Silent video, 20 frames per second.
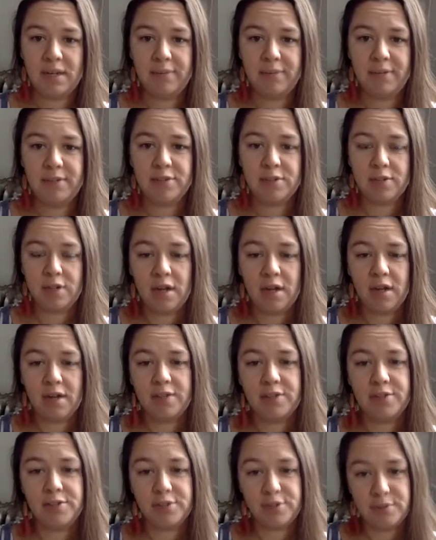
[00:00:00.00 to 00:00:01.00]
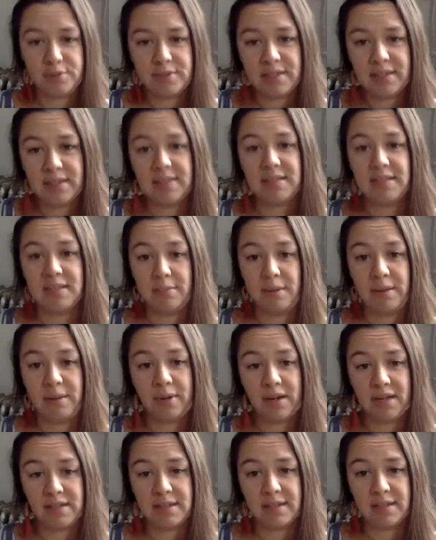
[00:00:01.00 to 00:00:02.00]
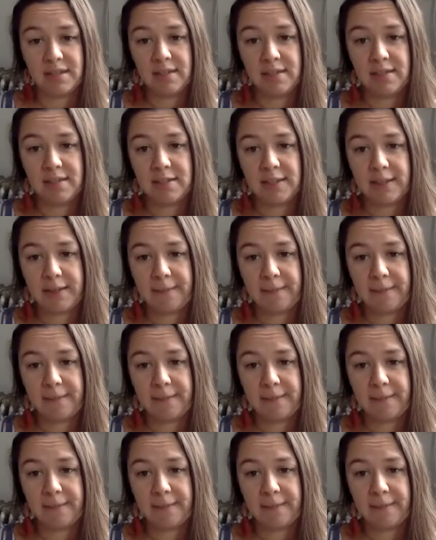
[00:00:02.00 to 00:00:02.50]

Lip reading: which God chooses to be present.